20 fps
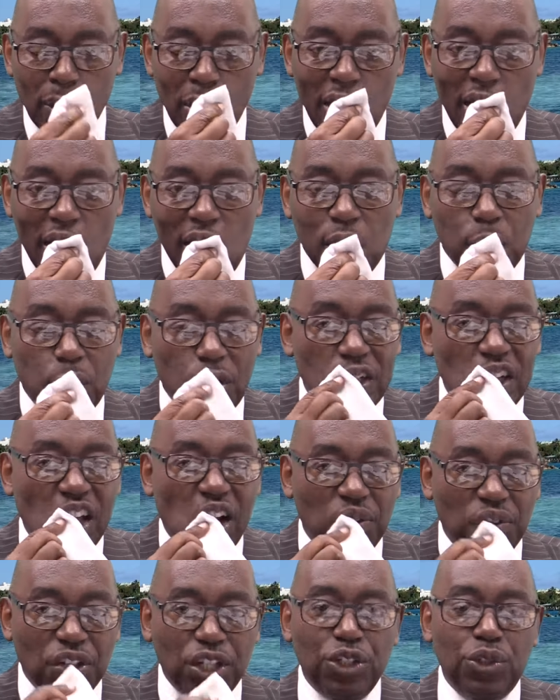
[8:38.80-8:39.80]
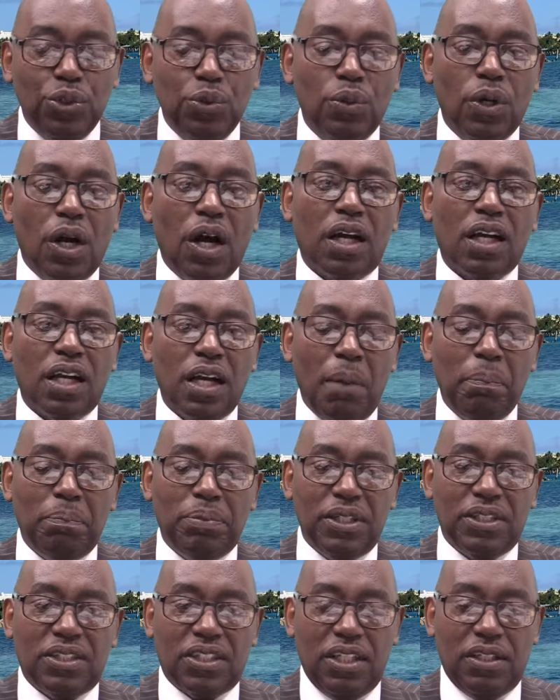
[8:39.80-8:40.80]
and whatever you
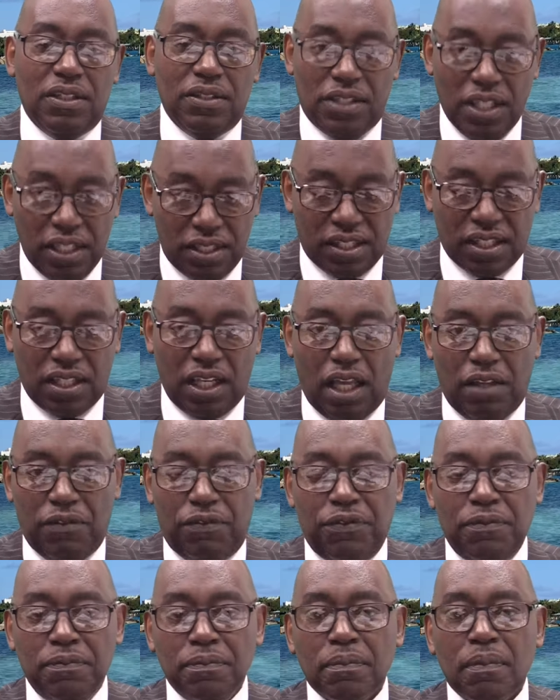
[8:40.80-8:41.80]
accomplish in this life,